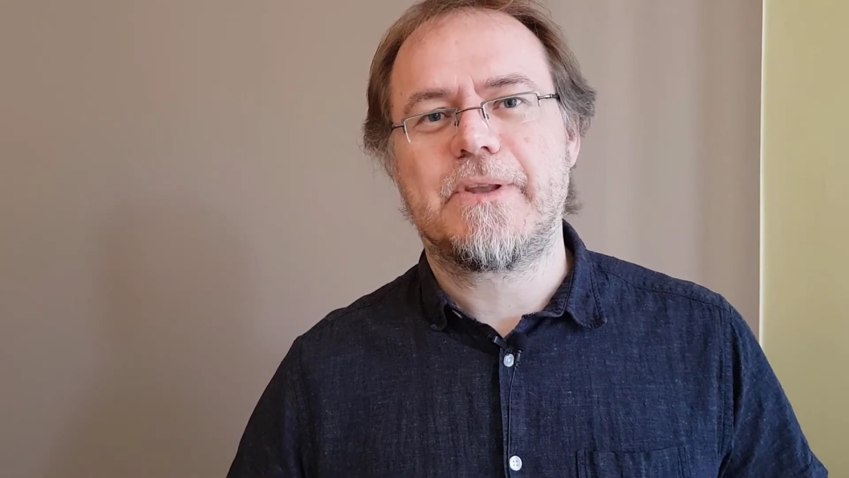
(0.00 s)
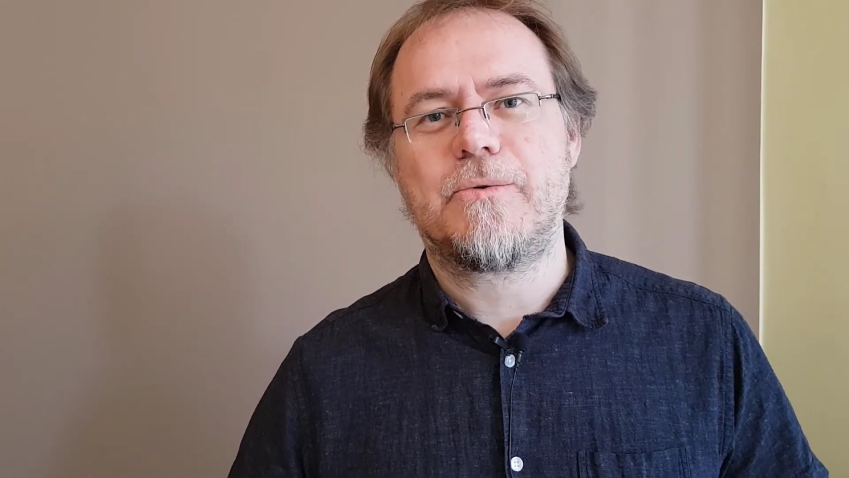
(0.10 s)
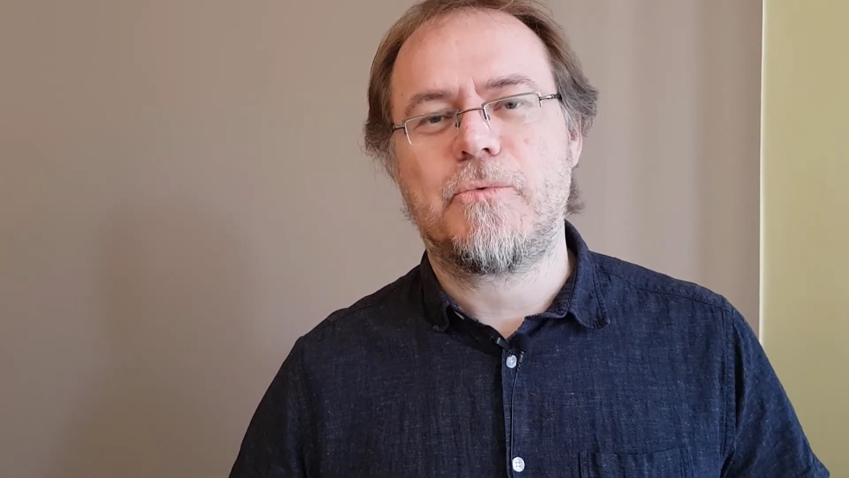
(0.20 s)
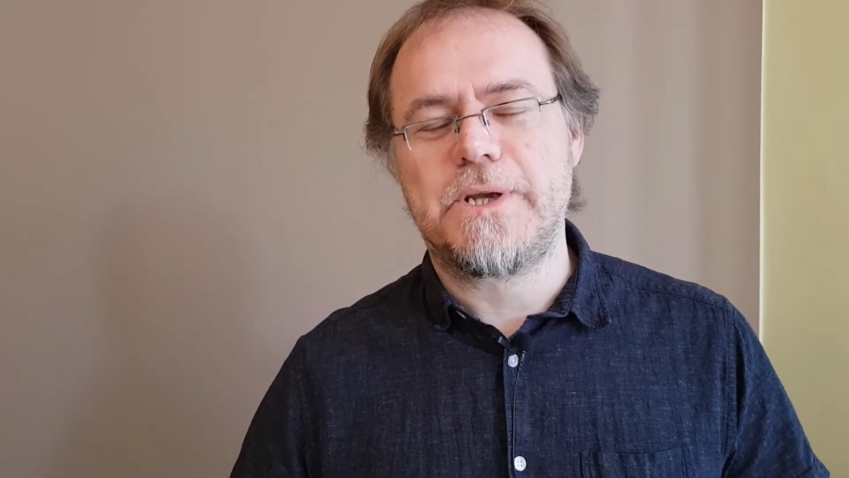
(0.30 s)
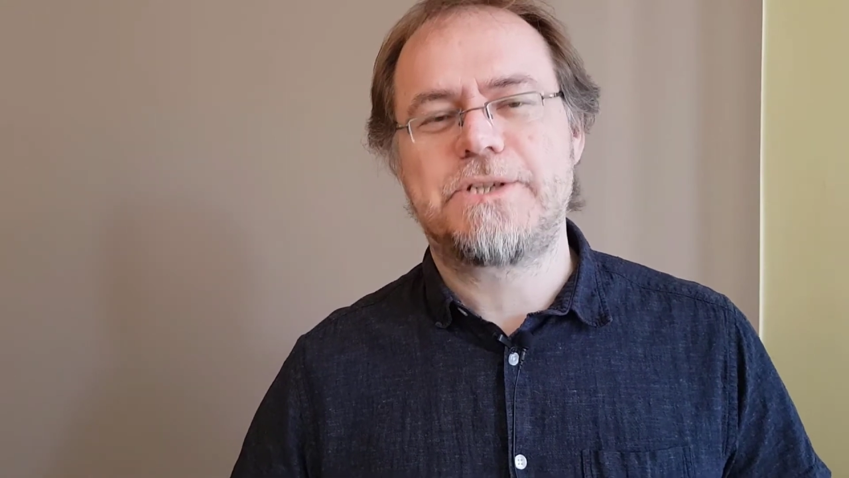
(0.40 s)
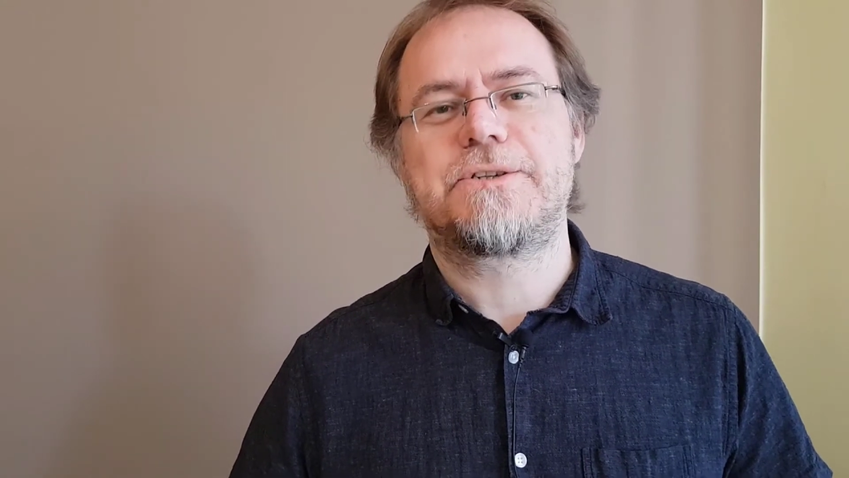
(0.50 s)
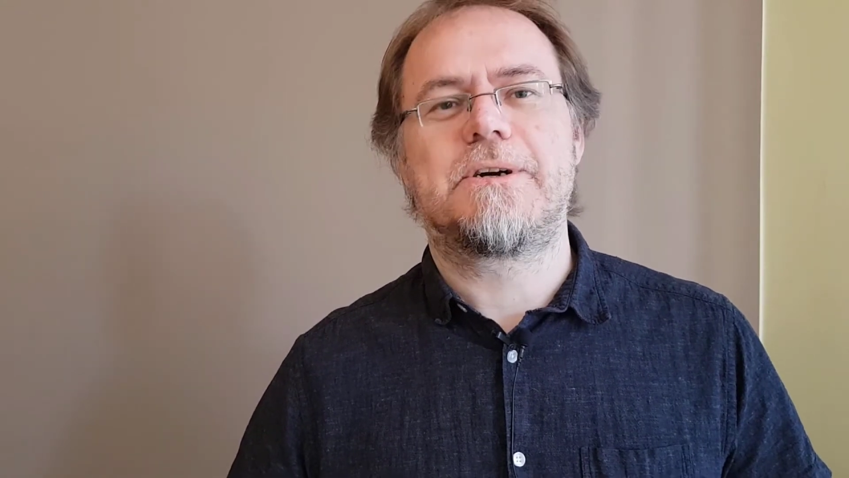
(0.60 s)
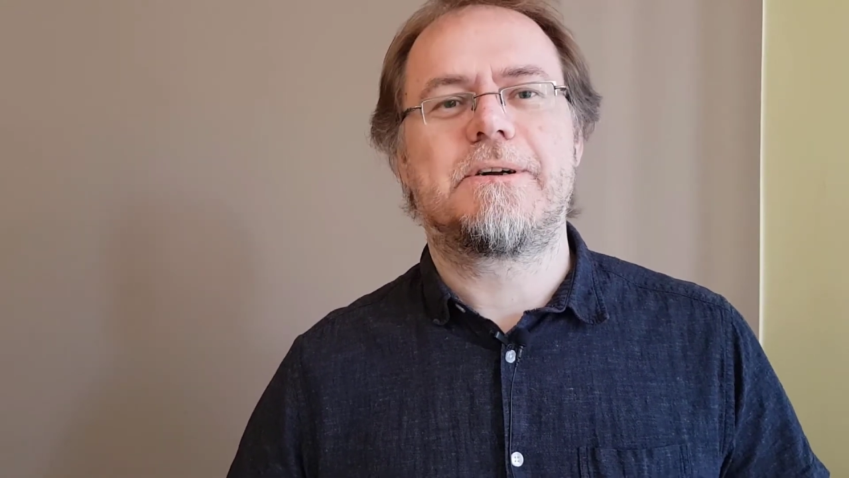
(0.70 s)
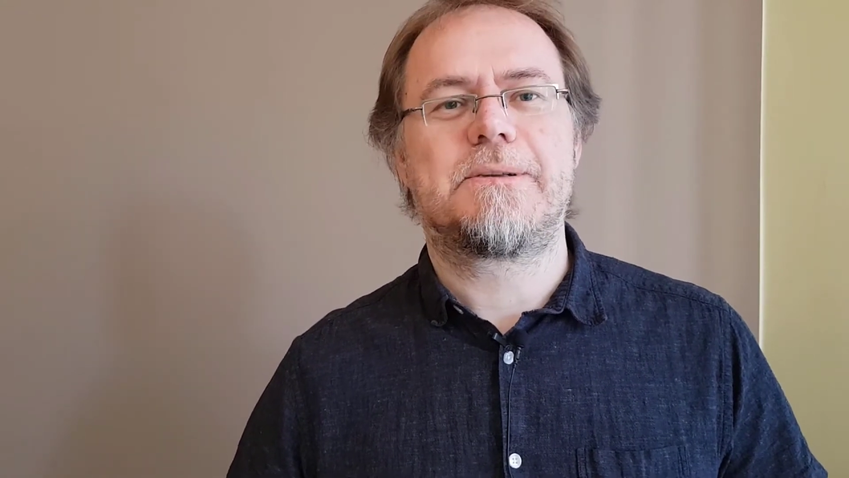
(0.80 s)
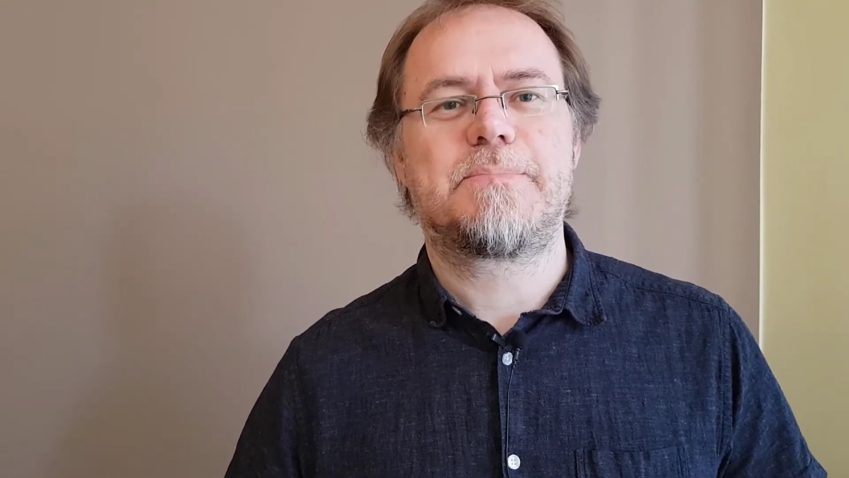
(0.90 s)
which
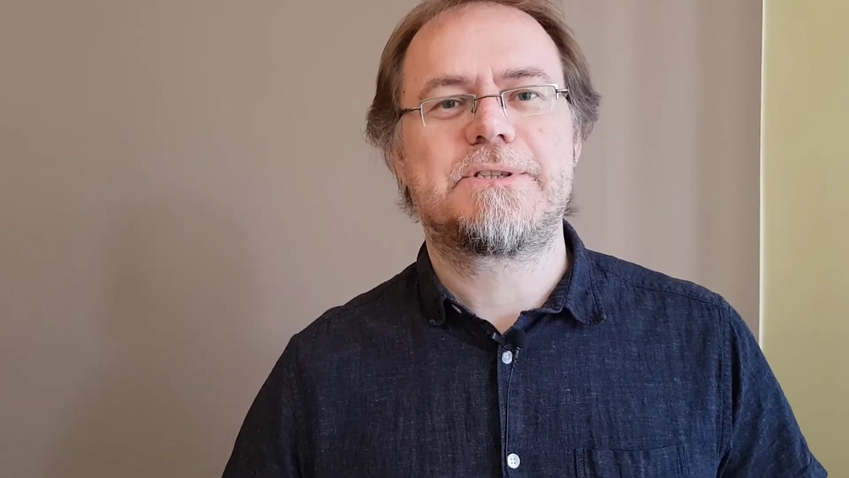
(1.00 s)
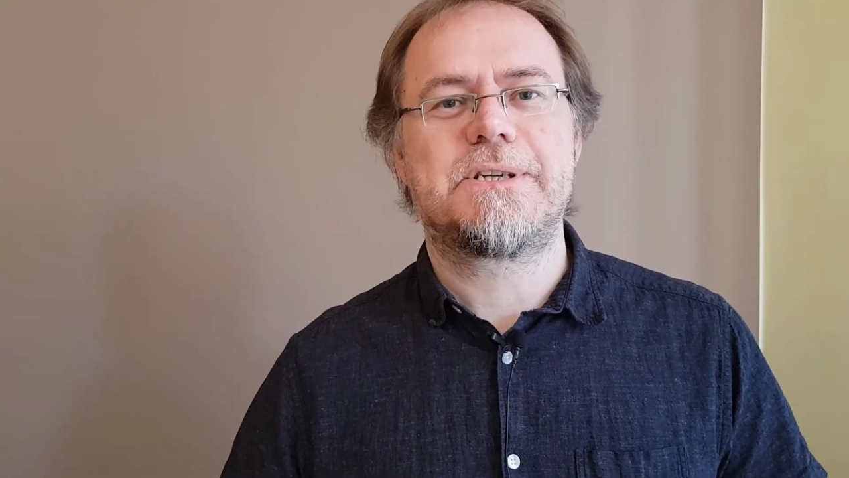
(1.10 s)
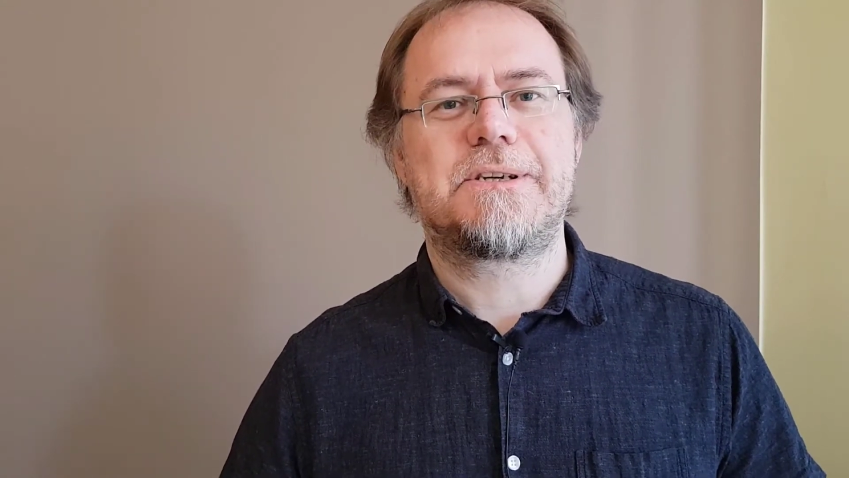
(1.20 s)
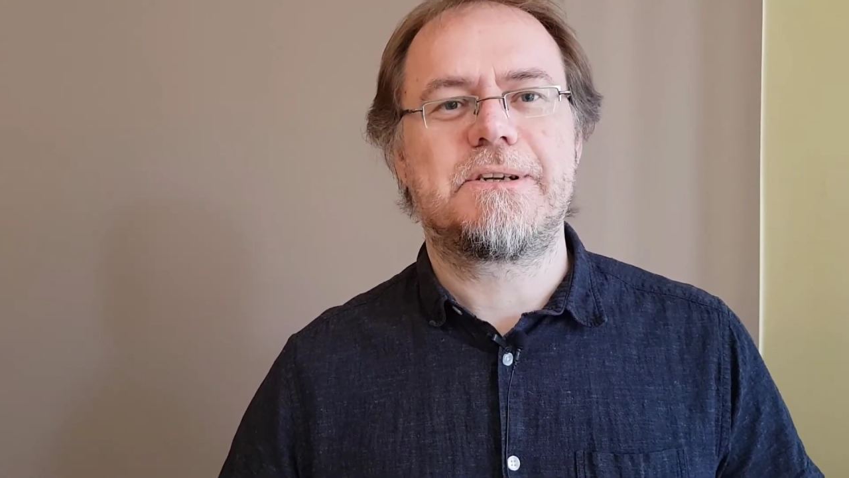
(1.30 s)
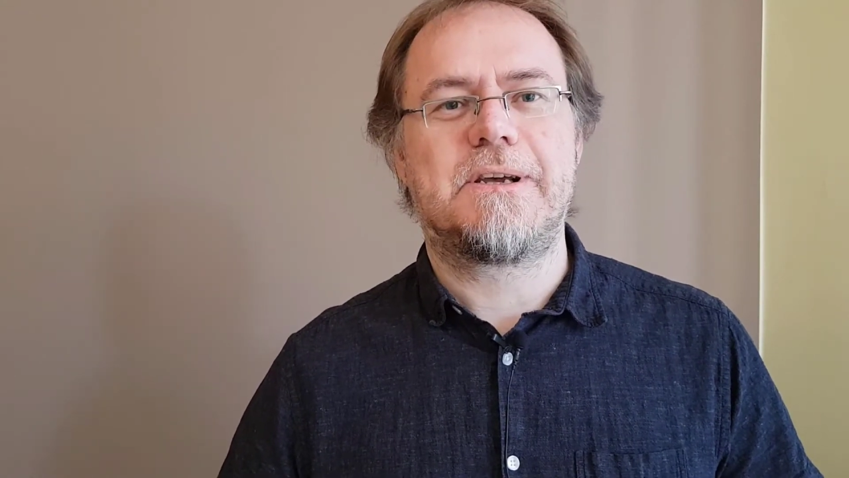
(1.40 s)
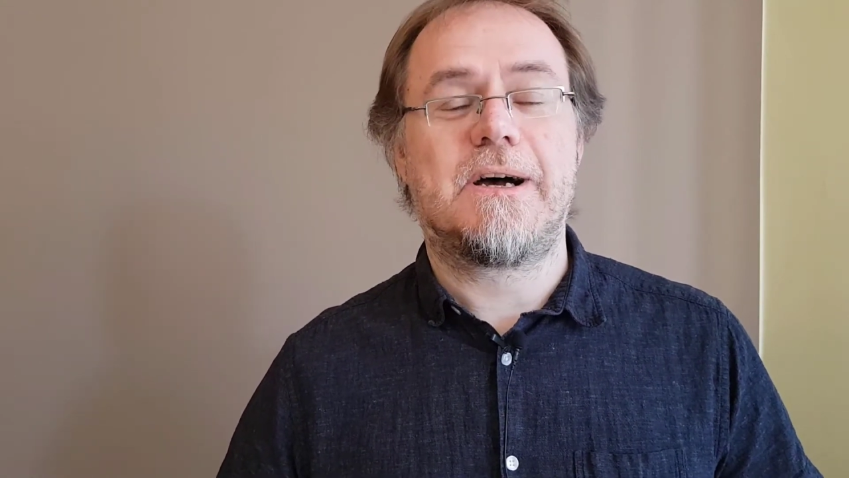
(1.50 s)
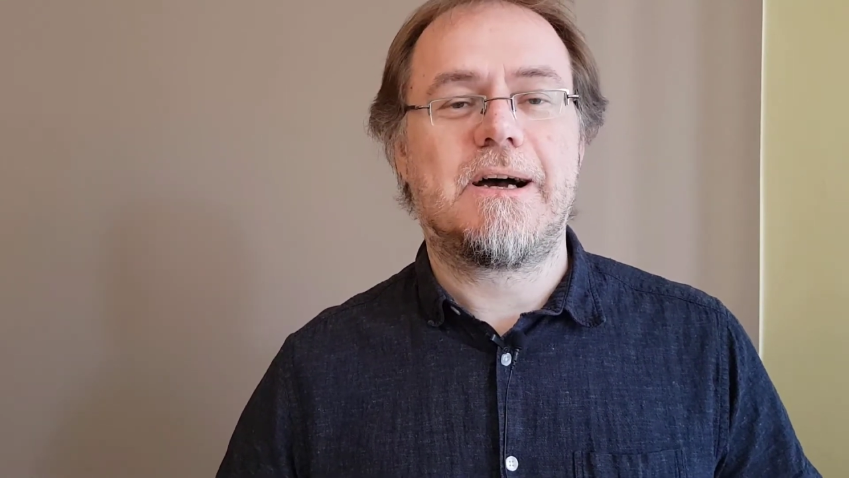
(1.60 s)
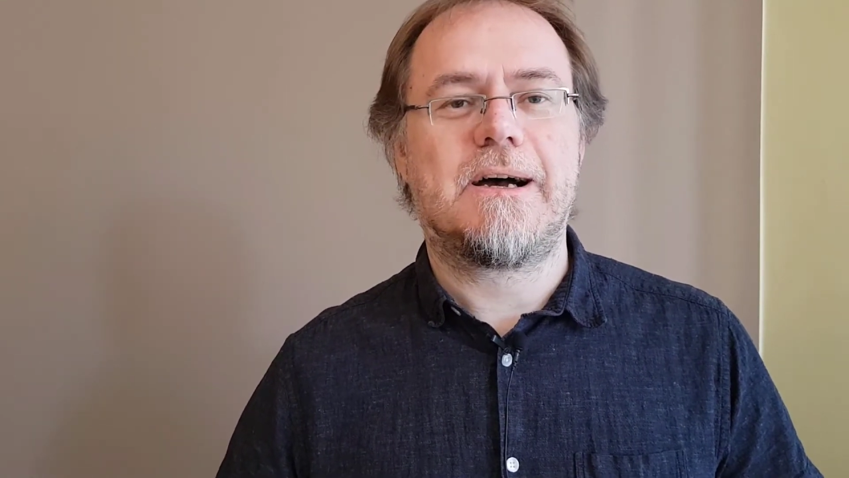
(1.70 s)
are the particular